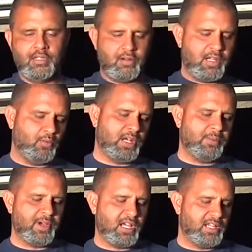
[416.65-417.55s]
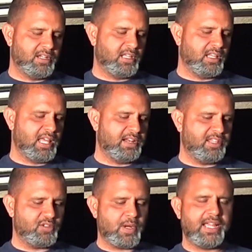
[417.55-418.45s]
Right? When I'm on a lot of
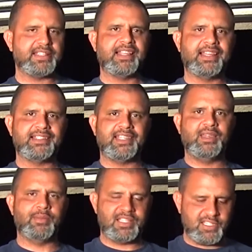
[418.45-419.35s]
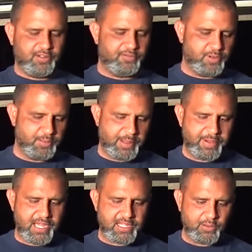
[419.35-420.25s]
these rides, I like to keep my cell phone in my
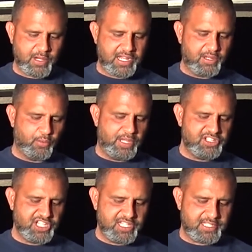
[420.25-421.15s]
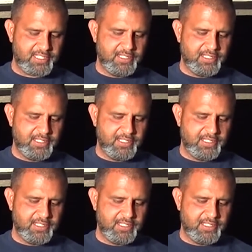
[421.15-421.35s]
pocket where I can reach it.